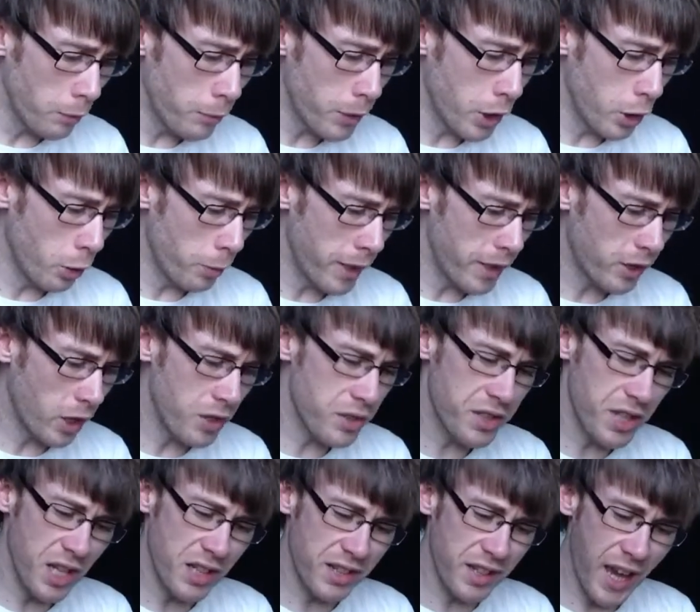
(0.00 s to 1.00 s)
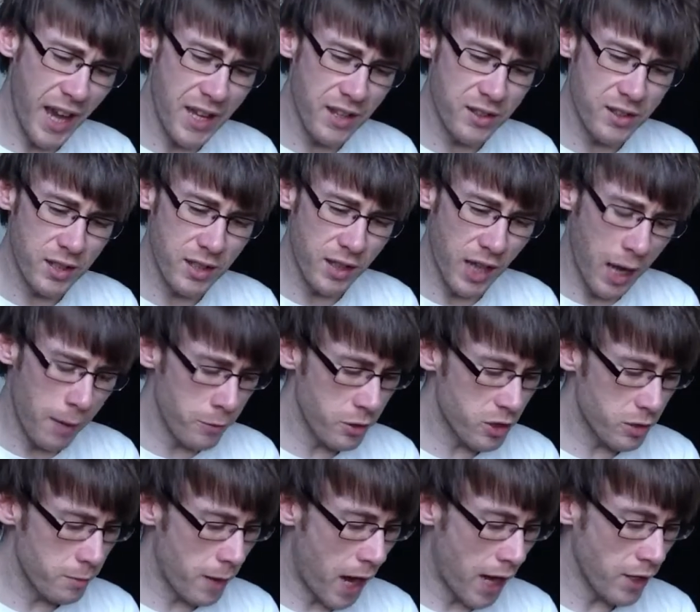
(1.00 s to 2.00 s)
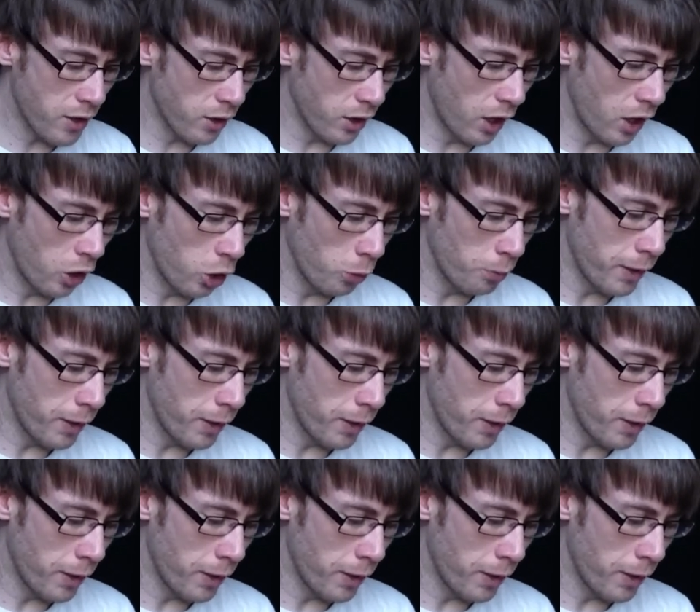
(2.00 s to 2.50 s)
you know, but it does it tends to damage the manual a little